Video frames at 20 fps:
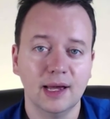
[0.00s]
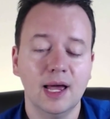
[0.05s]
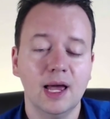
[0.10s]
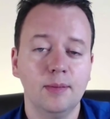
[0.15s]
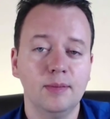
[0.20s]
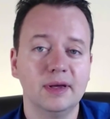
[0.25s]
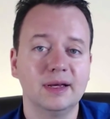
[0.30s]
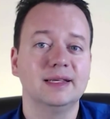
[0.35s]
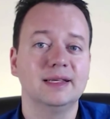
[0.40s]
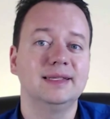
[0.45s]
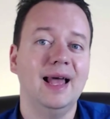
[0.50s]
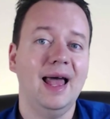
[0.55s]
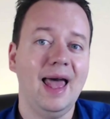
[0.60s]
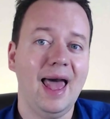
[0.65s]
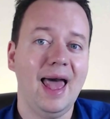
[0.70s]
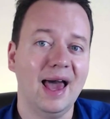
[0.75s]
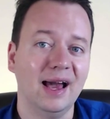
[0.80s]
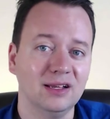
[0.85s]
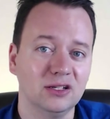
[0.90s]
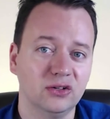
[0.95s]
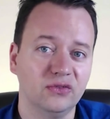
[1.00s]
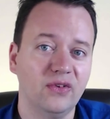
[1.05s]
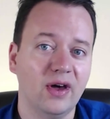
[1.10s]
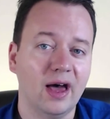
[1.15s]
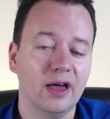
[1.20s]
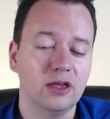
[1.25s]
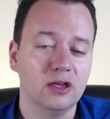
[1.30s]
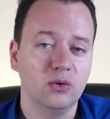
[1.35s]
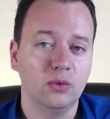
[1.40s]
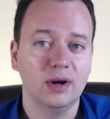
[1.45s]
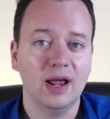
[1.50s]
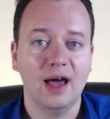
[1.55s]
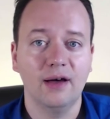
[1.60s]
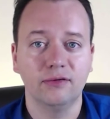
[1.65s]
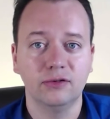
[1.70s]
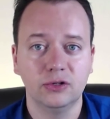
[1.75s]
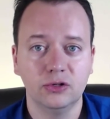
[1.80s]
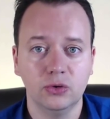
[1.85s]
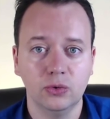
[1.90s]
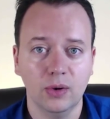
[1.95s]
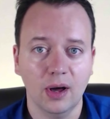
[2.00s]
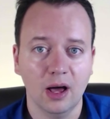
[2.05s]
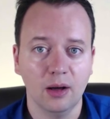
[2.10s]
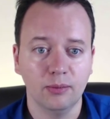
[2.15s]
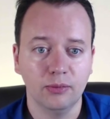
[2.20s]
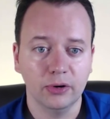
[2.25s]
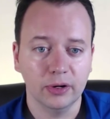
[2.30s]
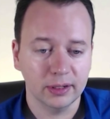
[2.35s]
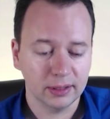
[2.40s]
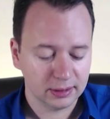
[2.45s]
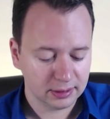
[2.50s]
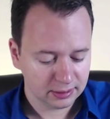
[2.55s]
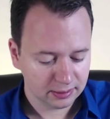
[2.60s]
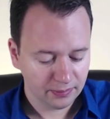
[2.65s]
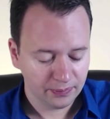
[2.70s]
because that x value would have 2 outputs.